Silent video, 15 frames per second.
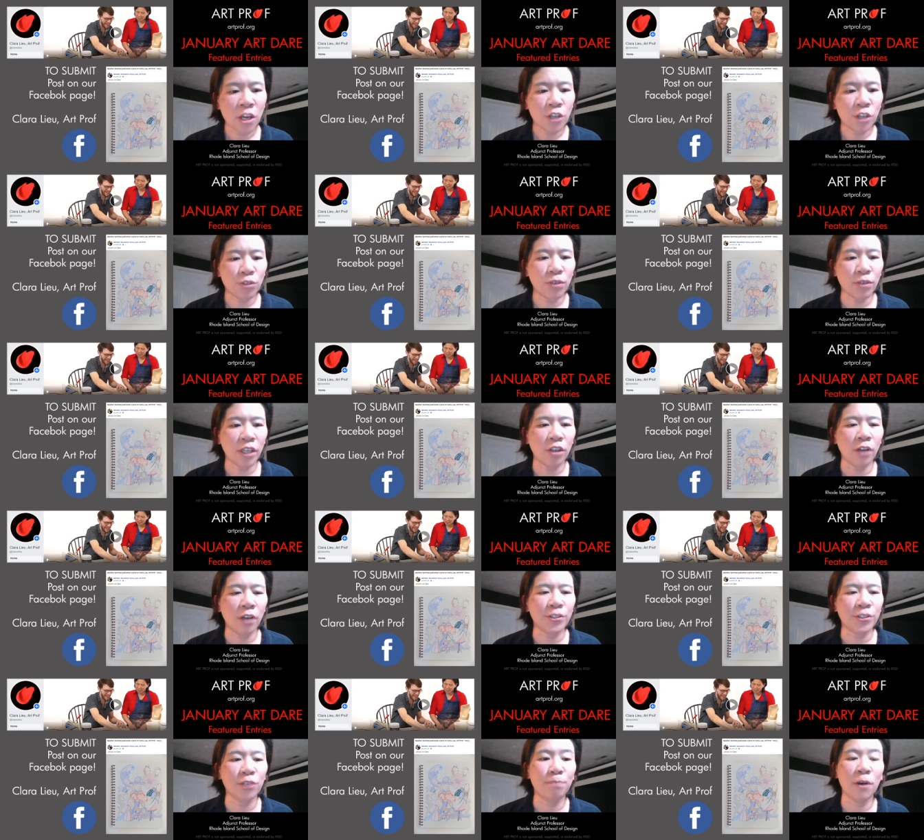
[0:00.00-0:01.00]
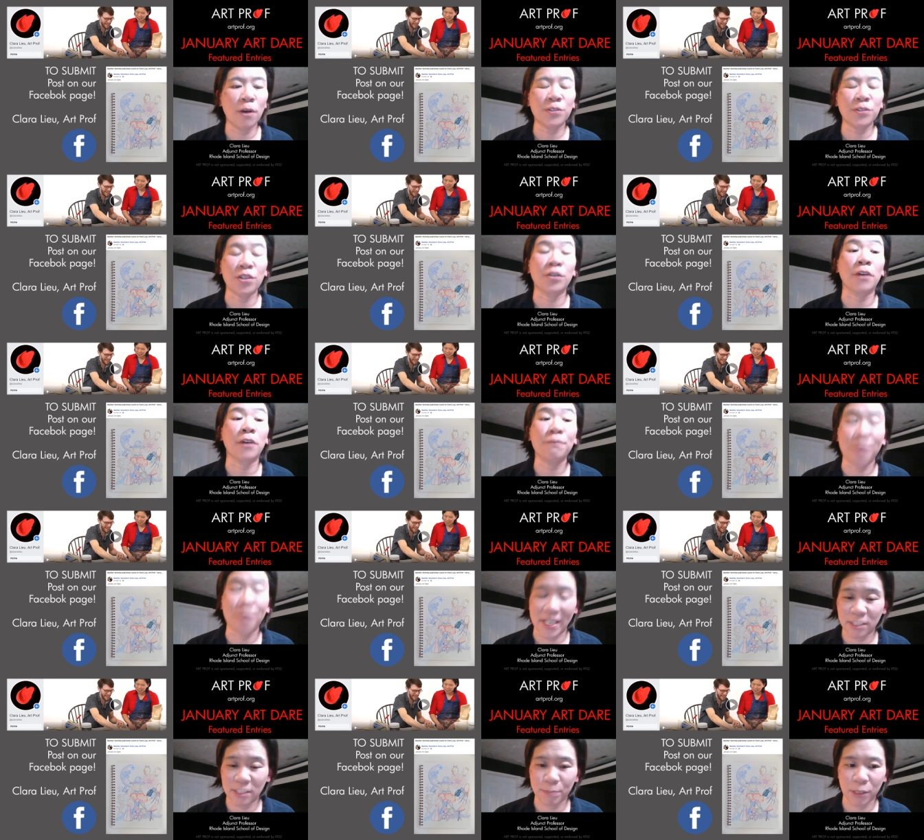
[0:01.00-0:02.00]
you can also post on our
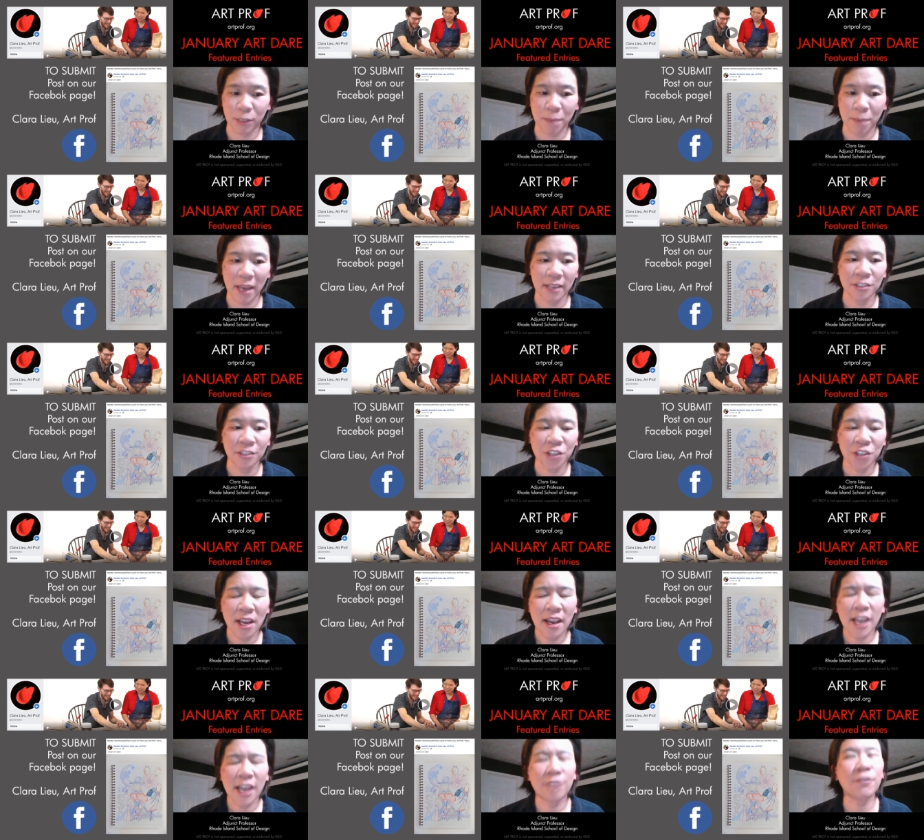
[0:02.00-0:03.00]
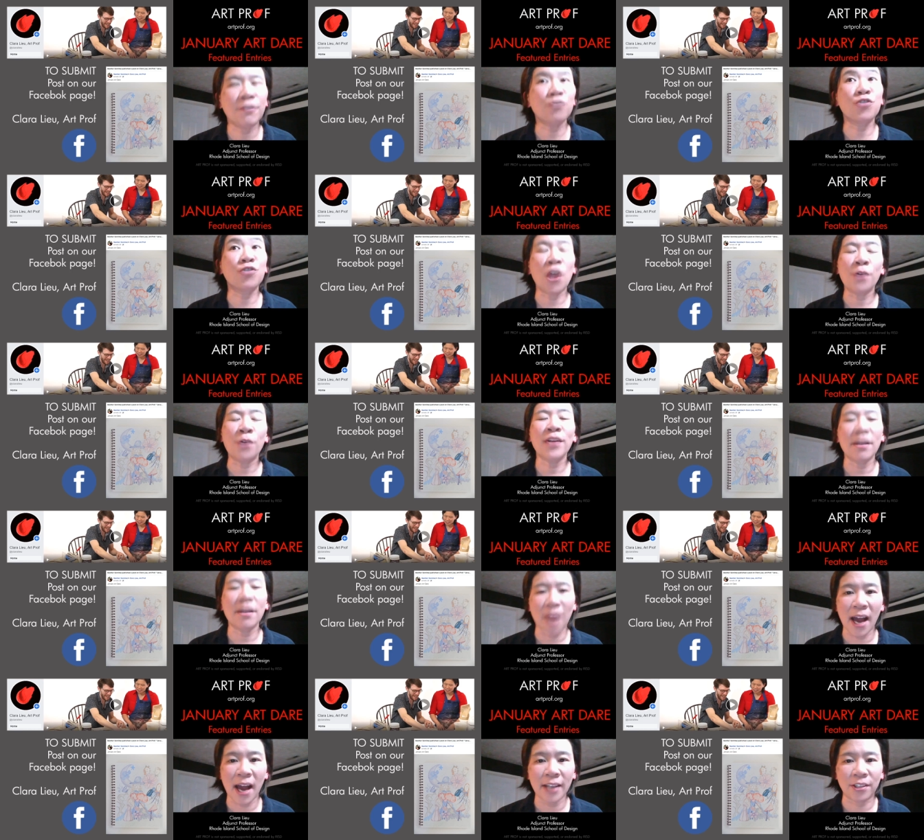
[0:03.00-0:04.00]
Facebook page. And if you don't have
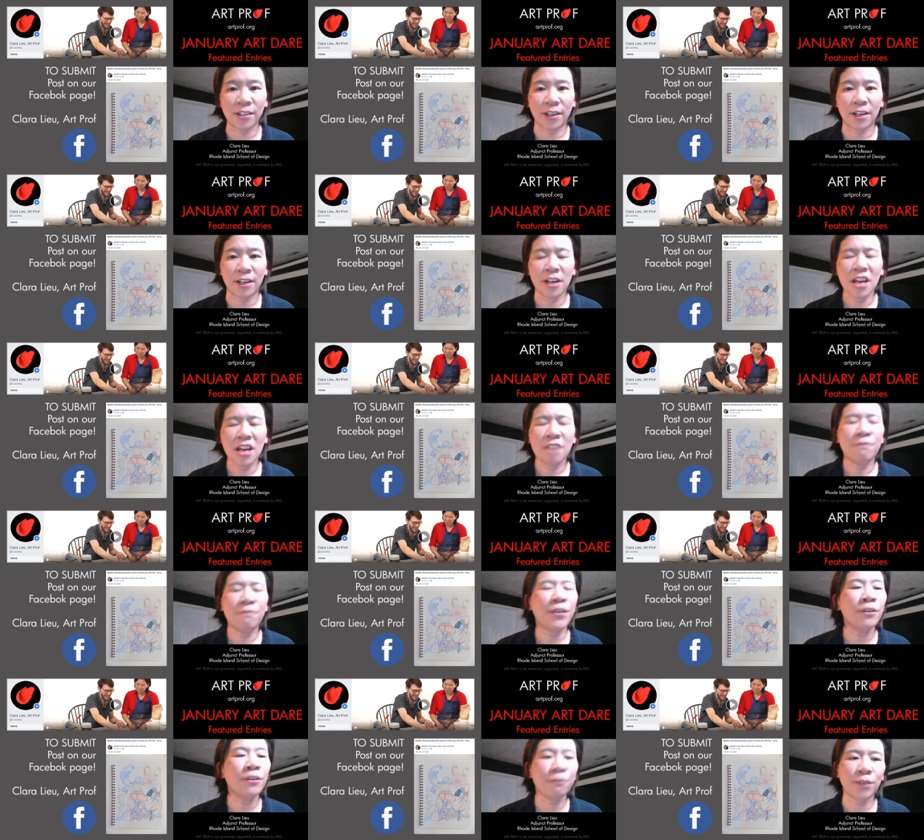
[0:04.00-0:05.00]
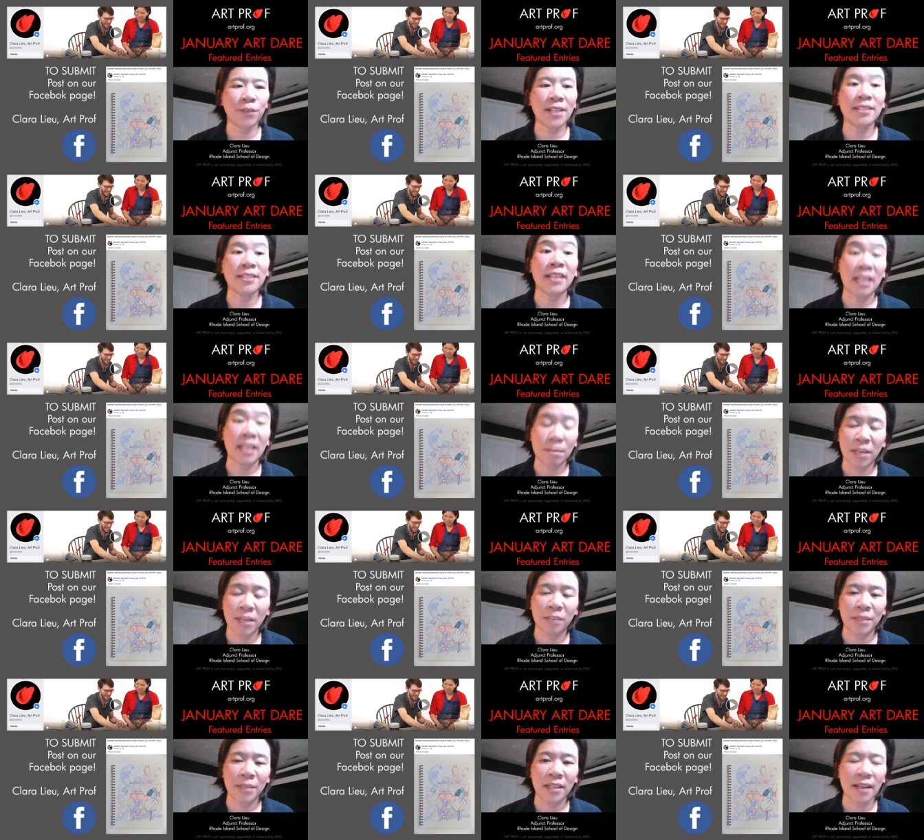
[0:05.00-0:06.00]
either, feel free to email
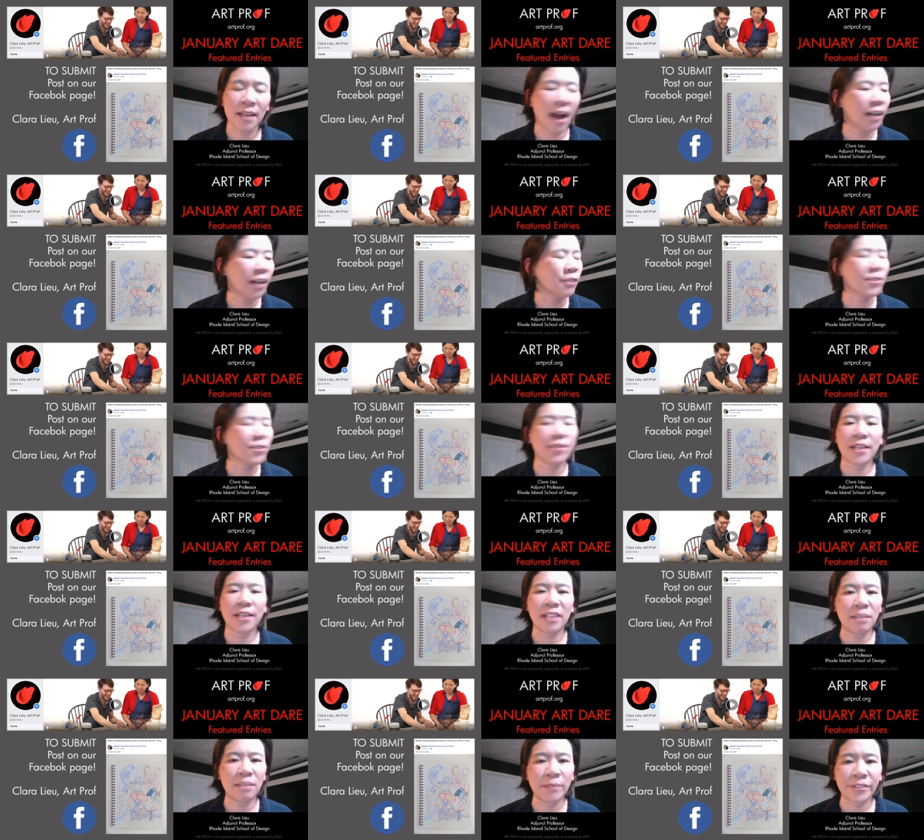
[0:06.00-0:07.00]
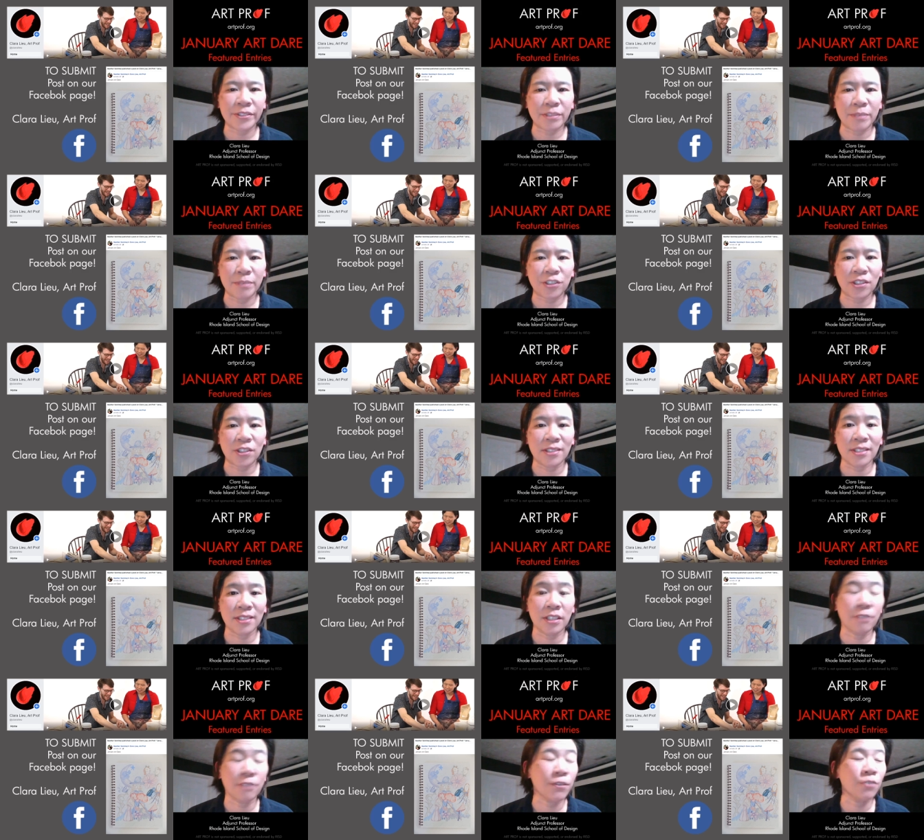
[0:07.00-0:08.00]
me. I also take email submissions.
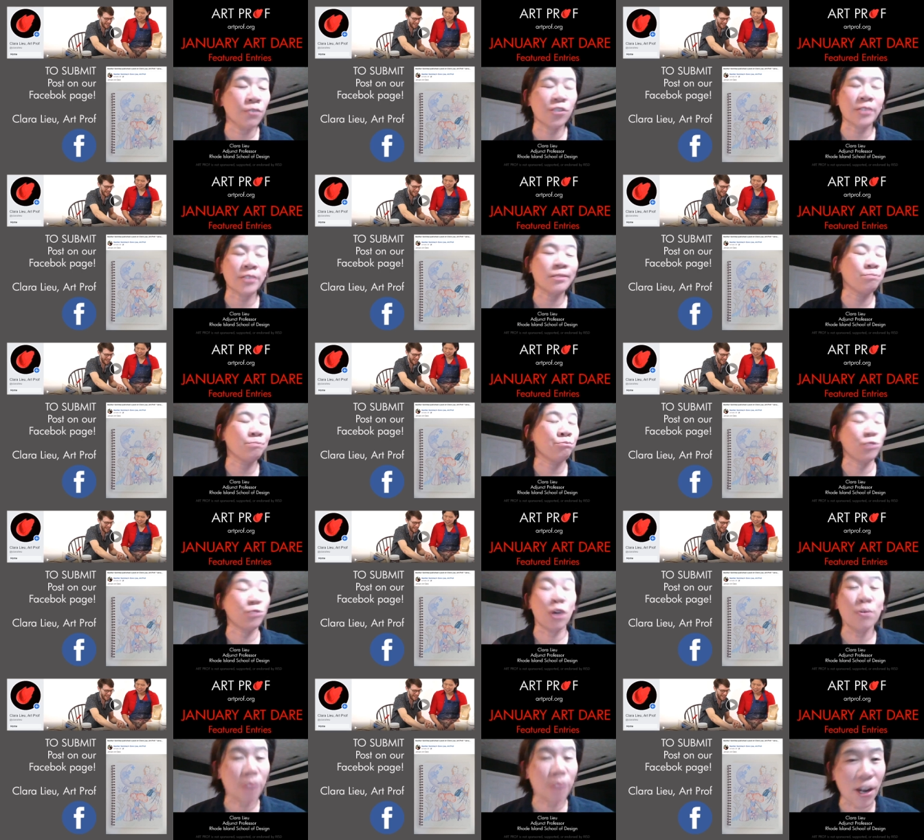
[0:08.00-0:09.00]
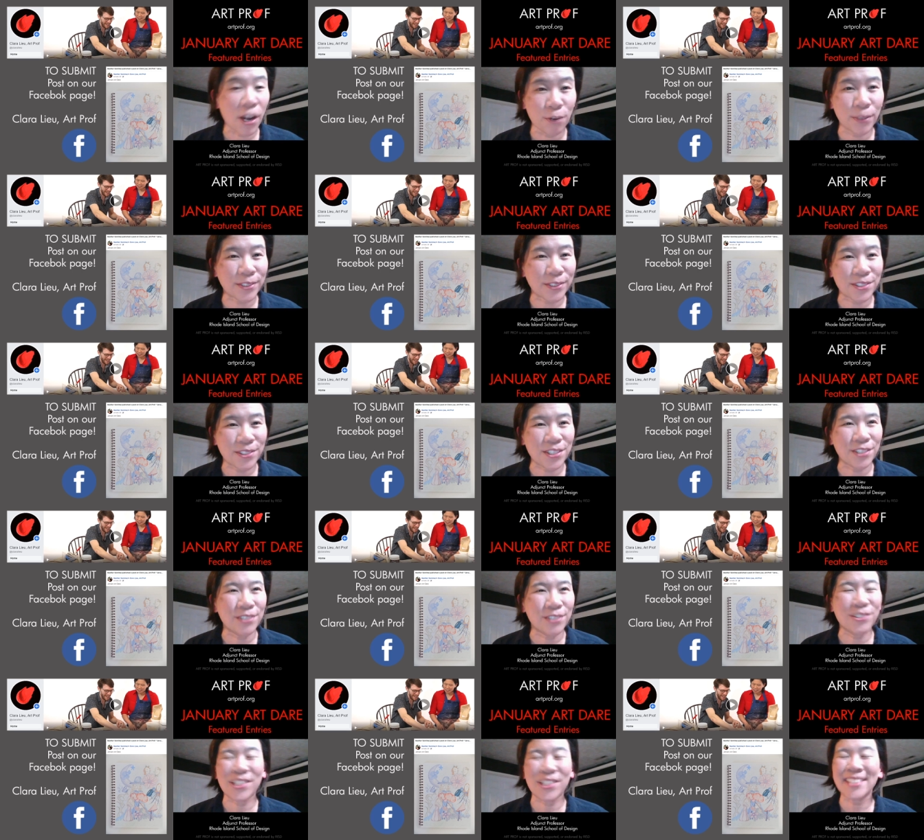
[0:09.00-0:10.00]
And if you just don't know what to
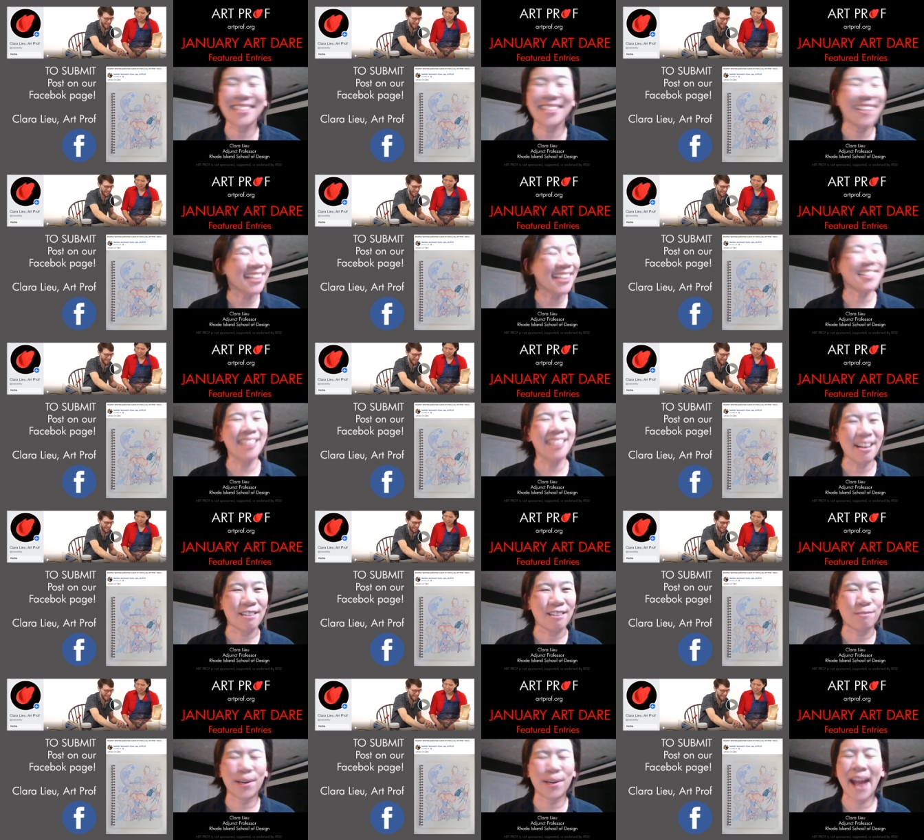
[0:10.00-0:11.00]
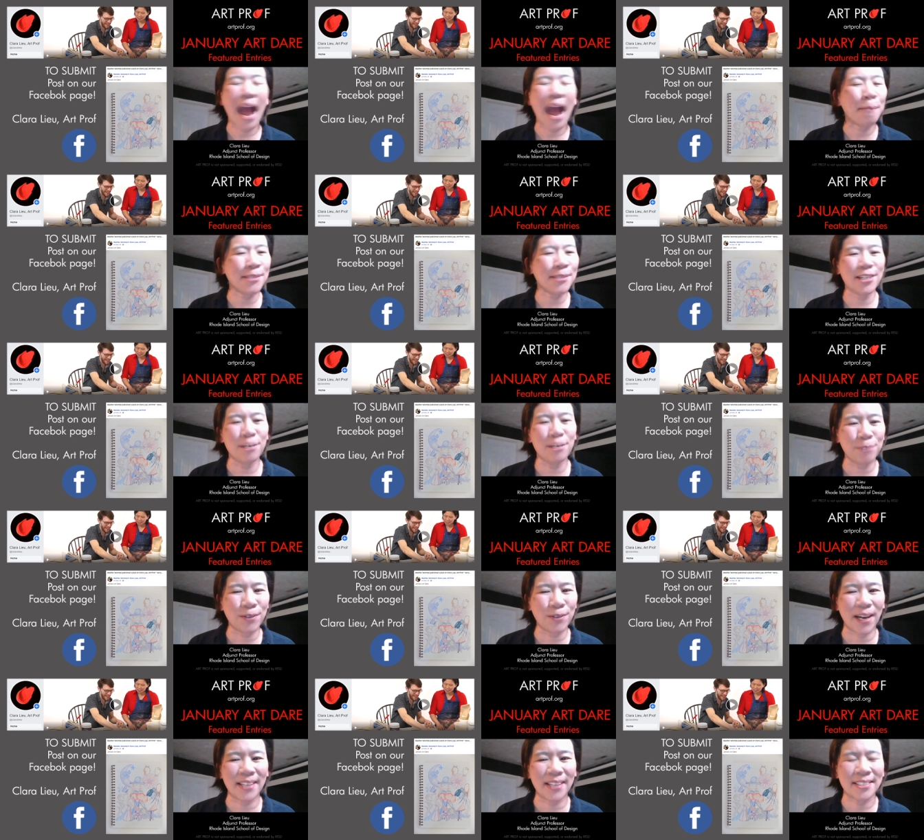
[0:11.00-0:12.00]
do, just let us know. We're happy to help you
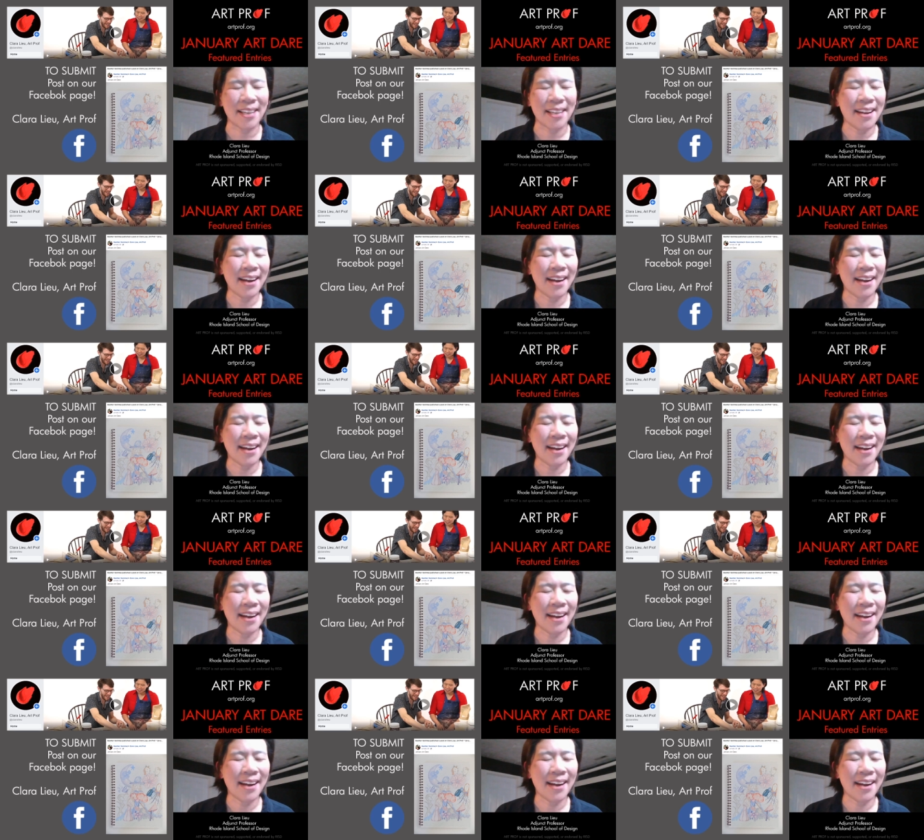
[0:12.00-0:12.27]
guys.